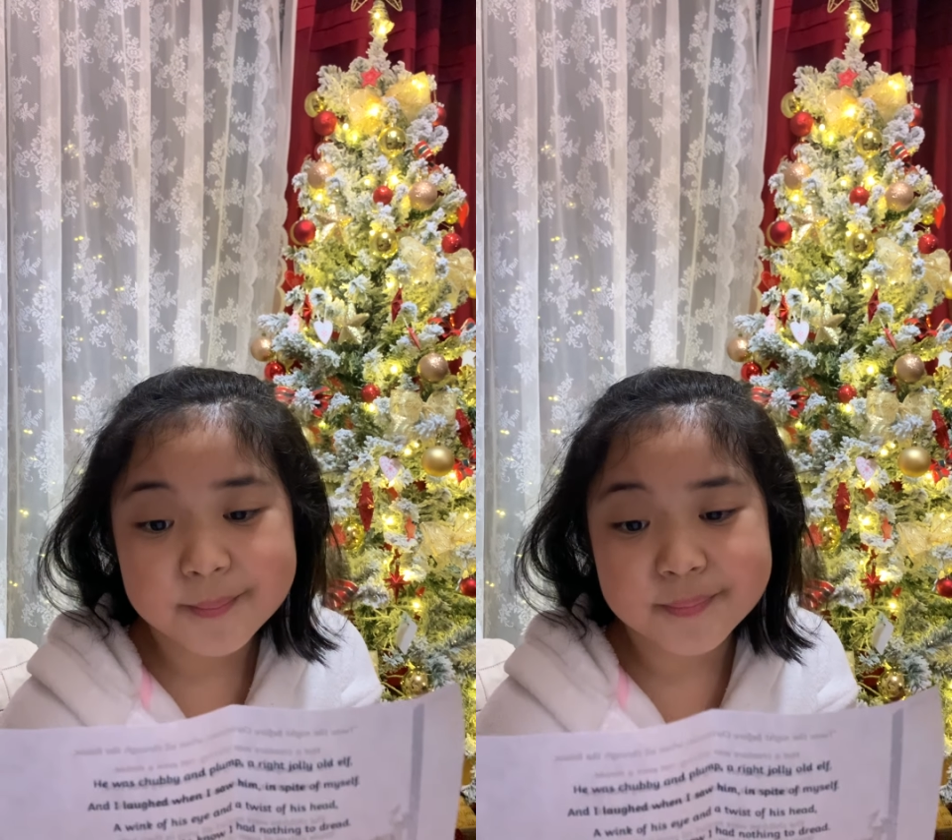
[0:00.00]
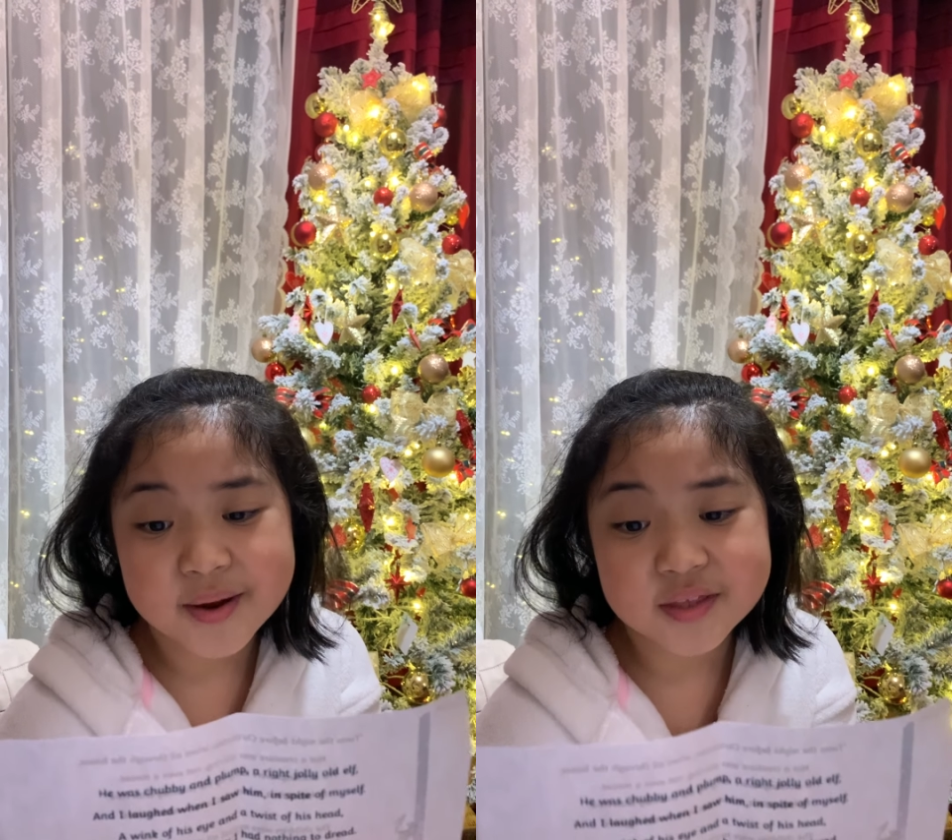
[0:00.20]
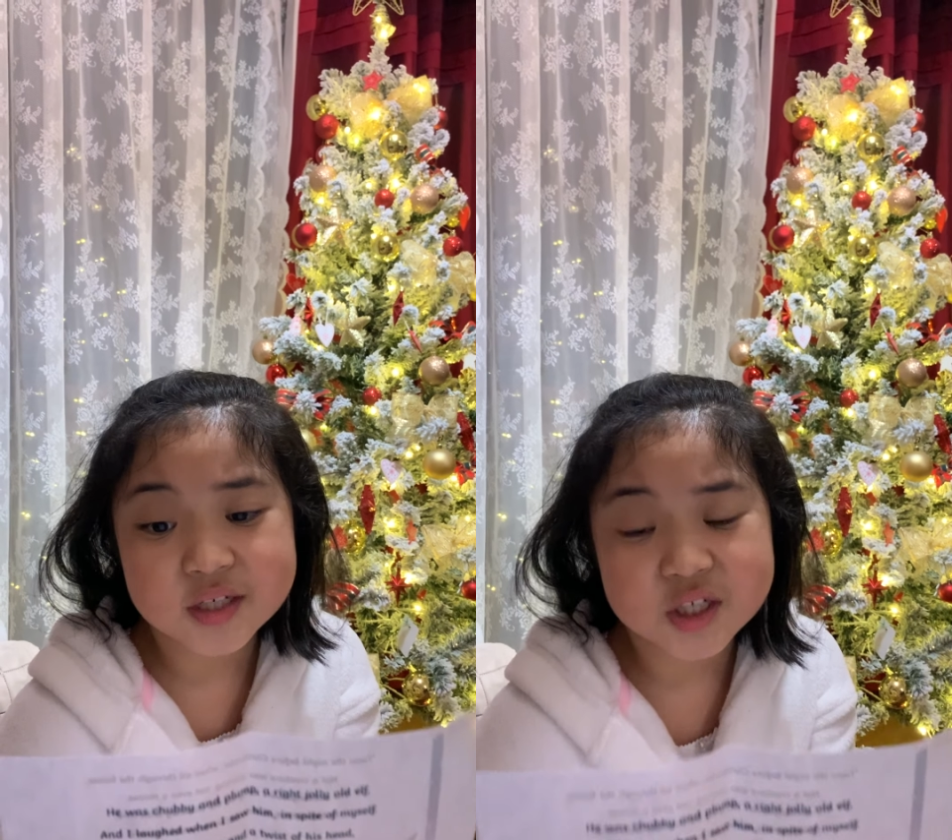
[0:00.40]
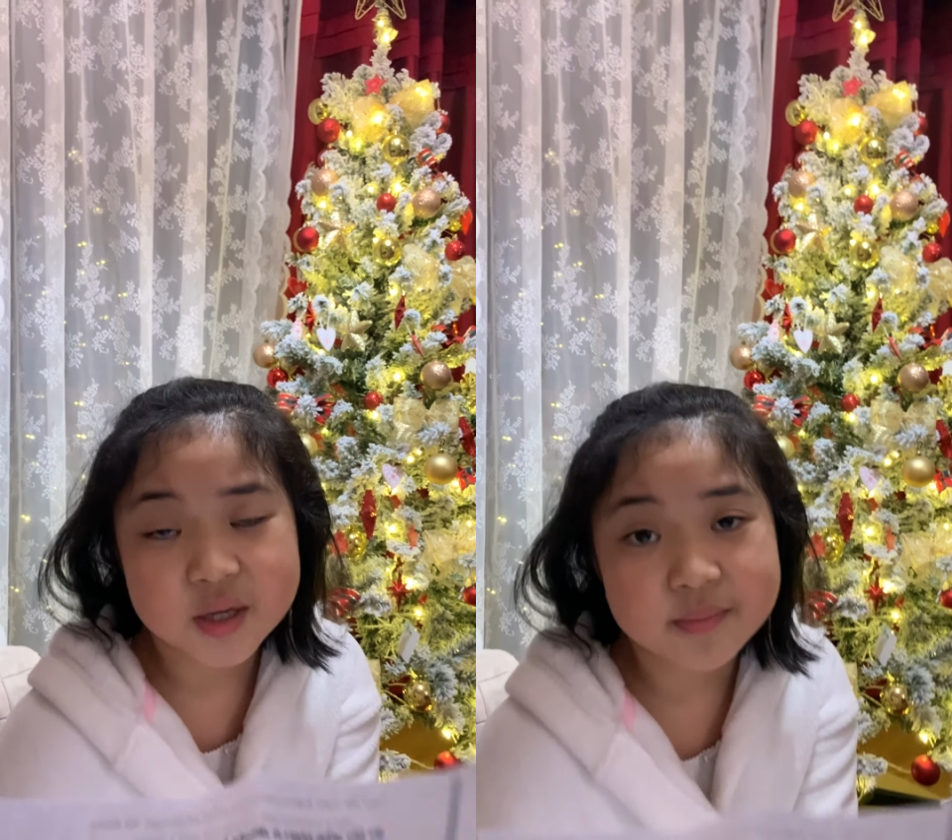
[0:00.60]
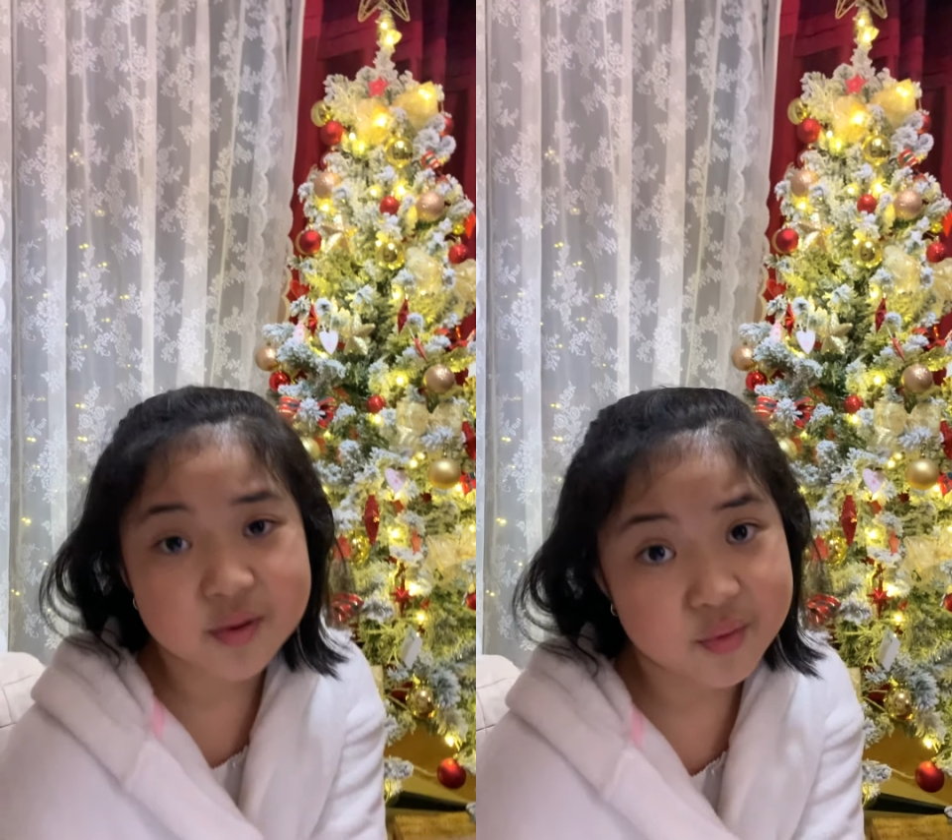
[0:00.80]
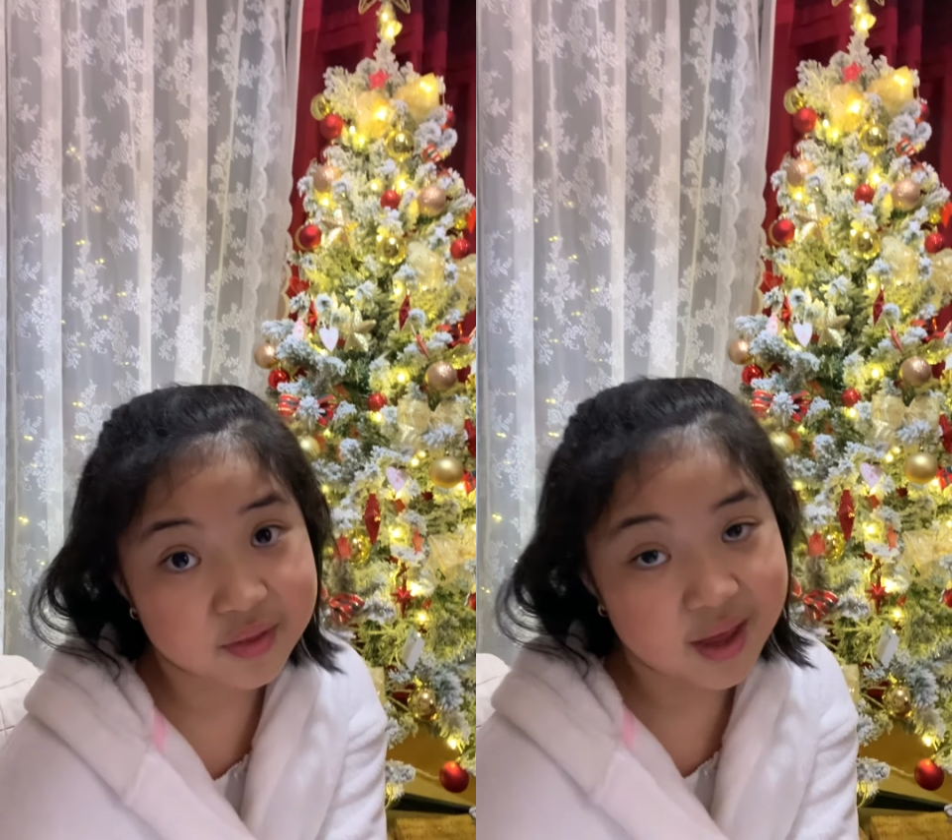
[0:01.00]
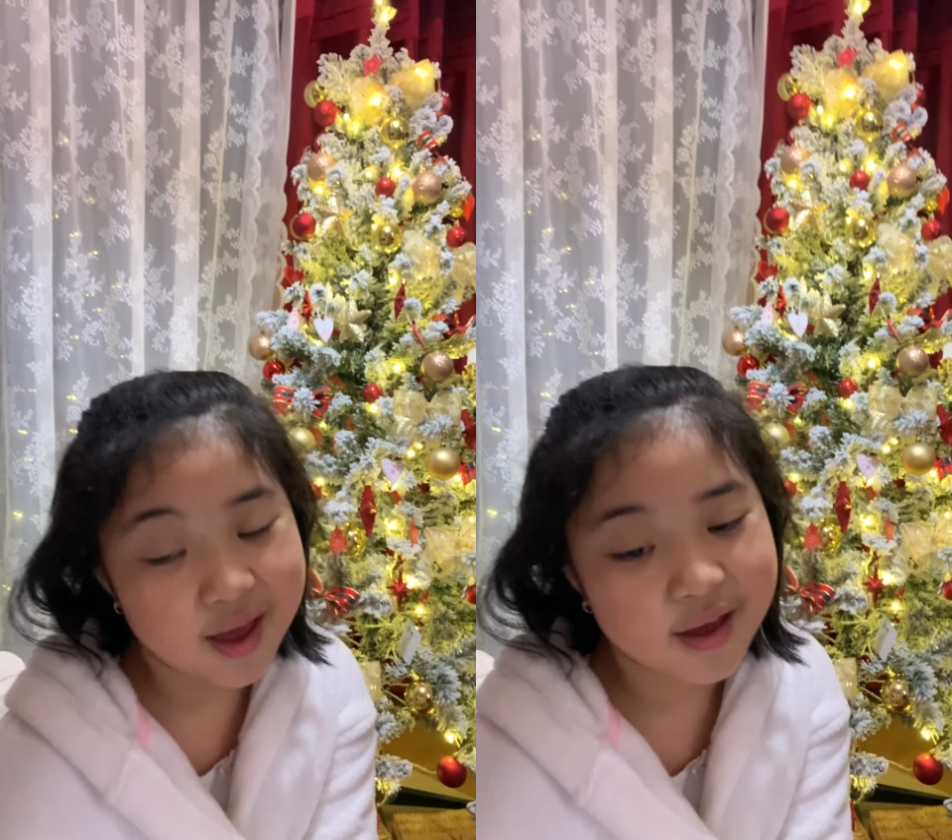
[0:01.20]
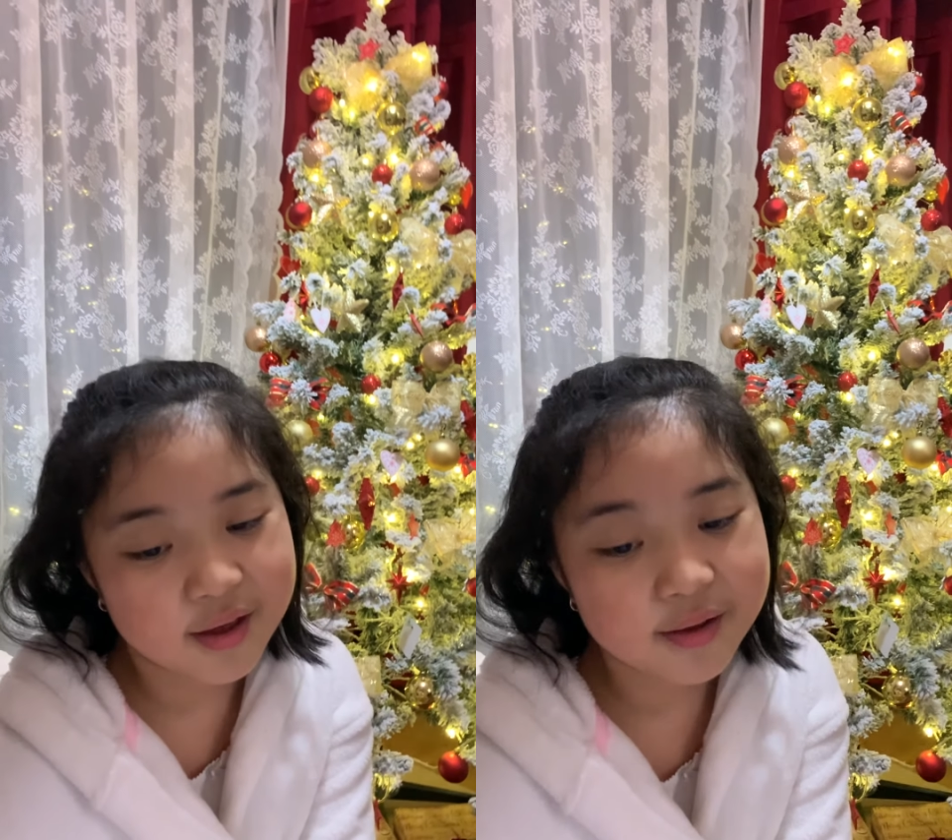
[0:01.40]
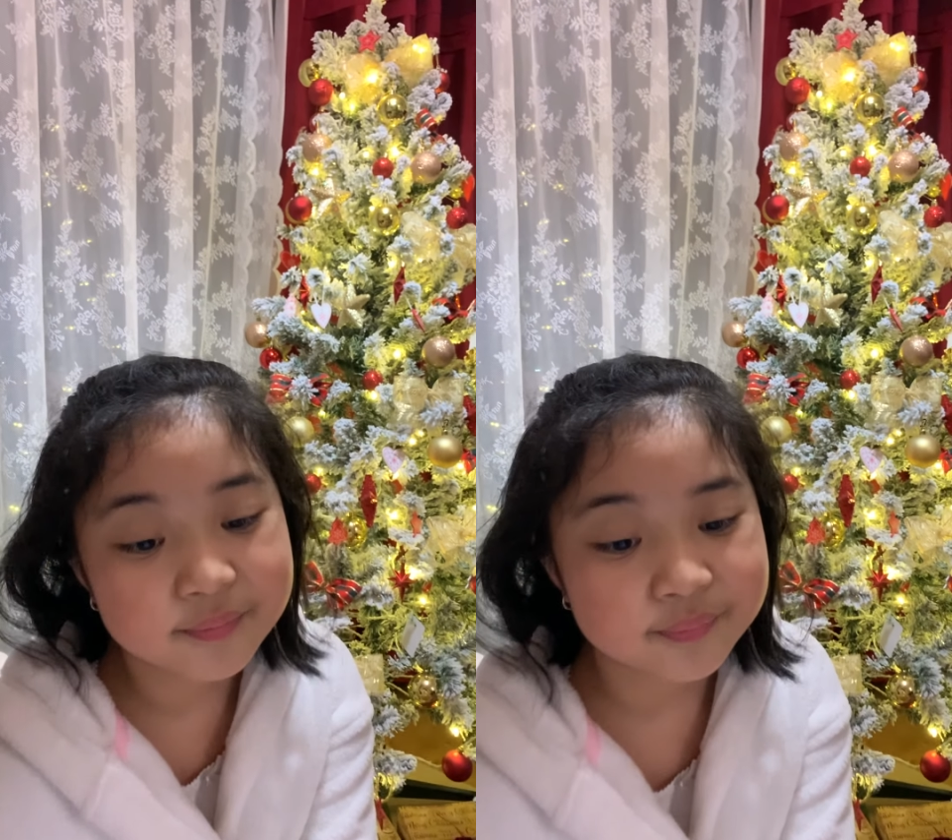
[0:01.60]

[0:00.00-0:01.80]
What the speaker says: by the chimney with care,